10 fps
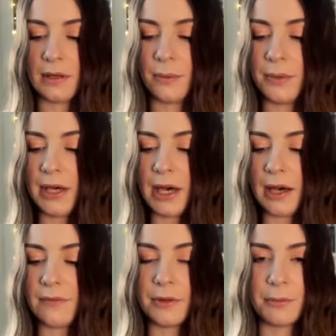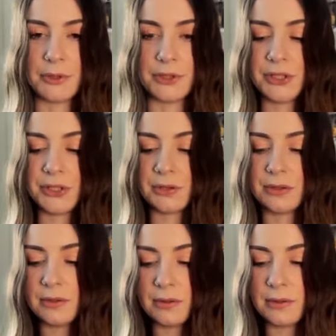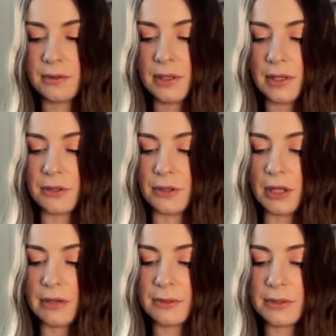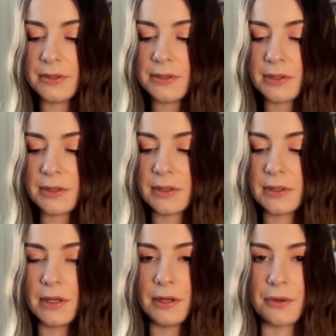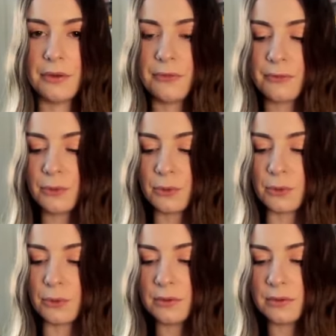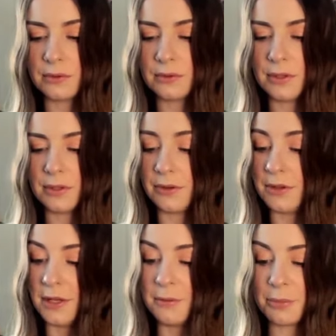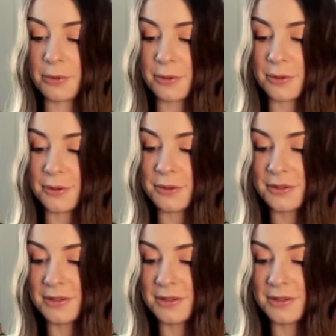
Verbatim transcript: We have The Magician, The Lovers, The Fool, The Emperor.